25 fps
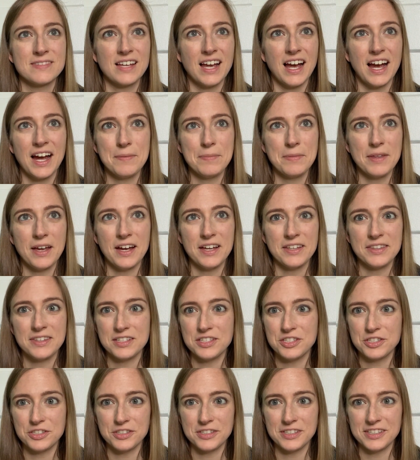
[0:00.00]
I'm not the
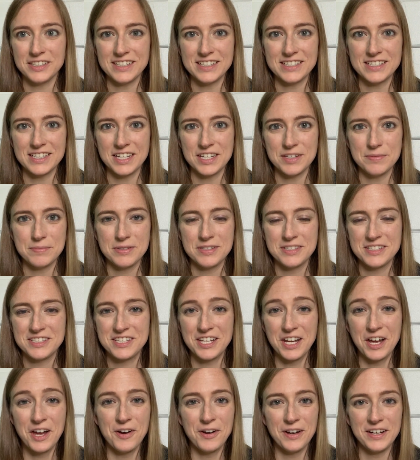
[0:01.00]
journaling type,
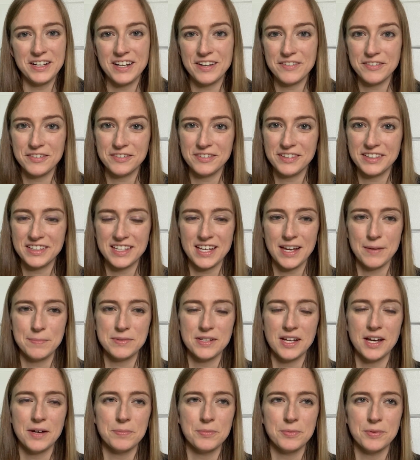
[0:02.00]
so I never really
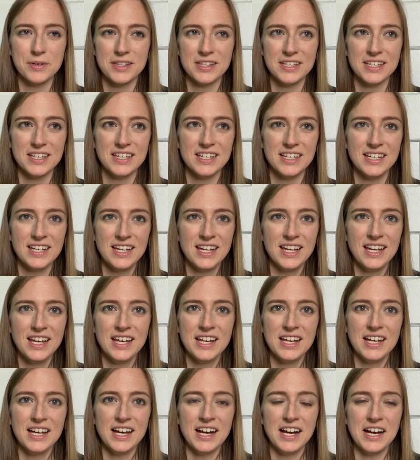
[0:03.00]
kept up with it.
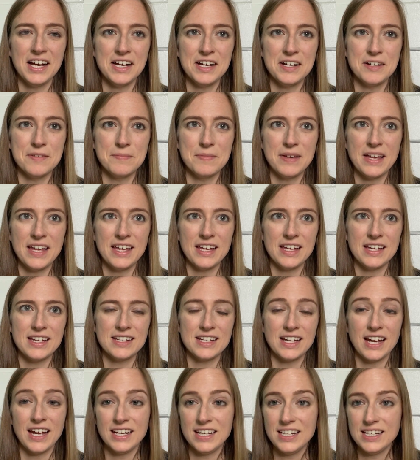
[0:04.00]
And
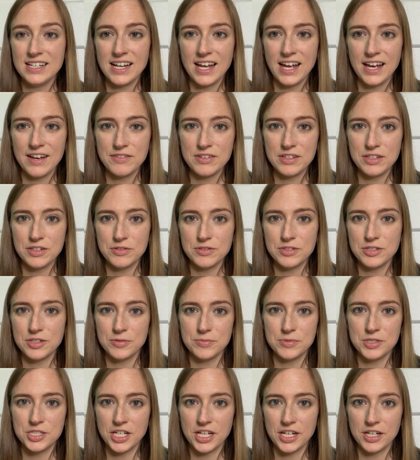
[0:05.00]
I didn't have a
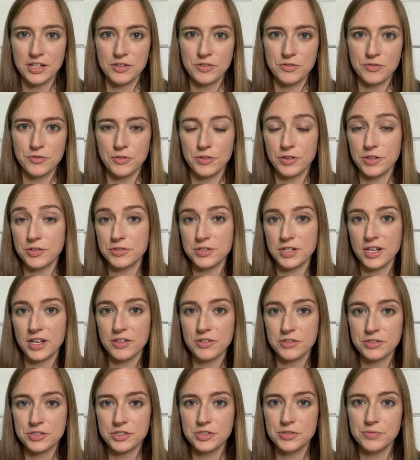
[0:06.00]
YouTube channel for those
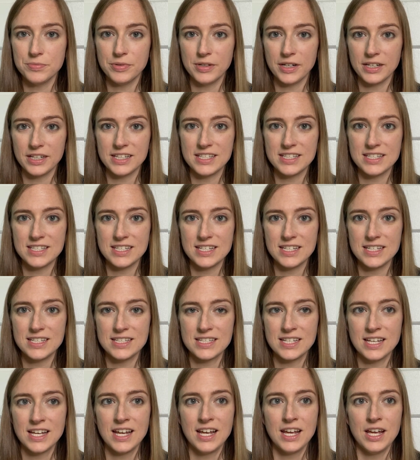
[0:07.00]
other two
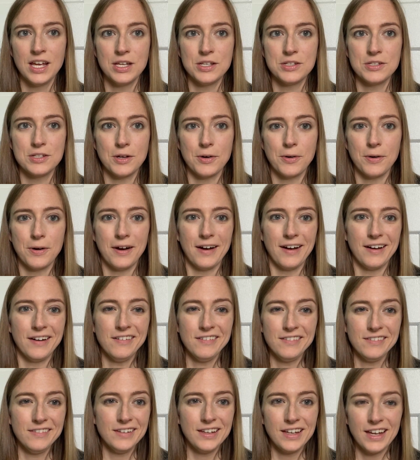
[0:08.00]
pregnancies. So I
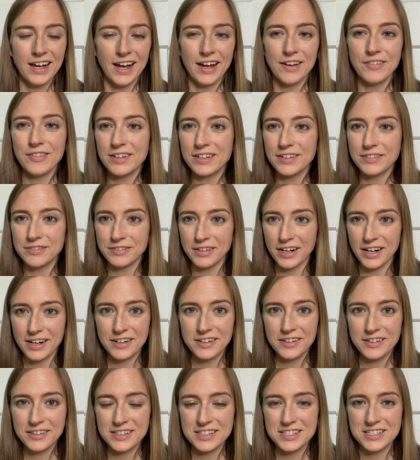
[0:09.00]
don't really have any
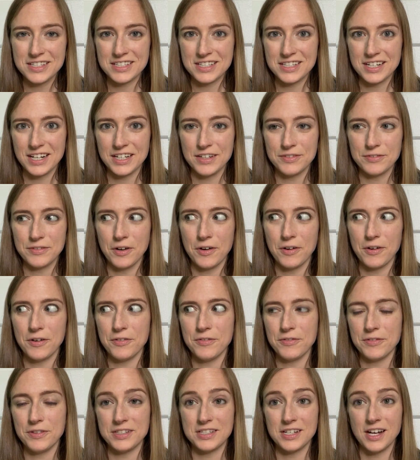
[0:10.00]
records, just kind of
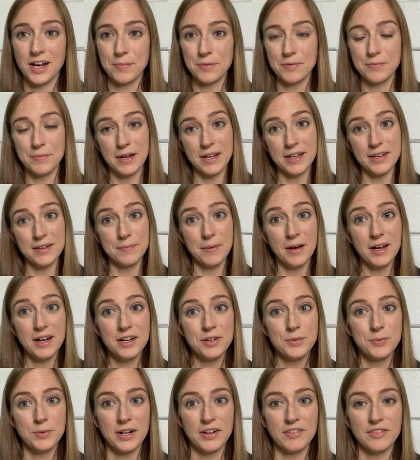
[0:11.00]
off the top of my
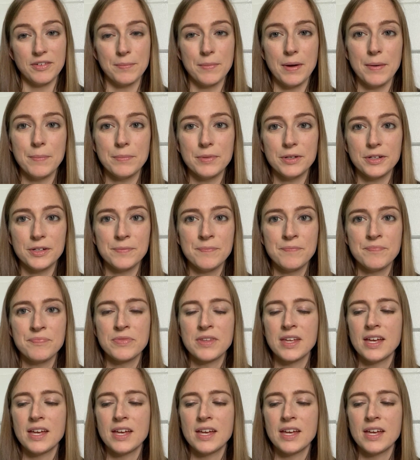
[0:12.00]
mind, what I remember.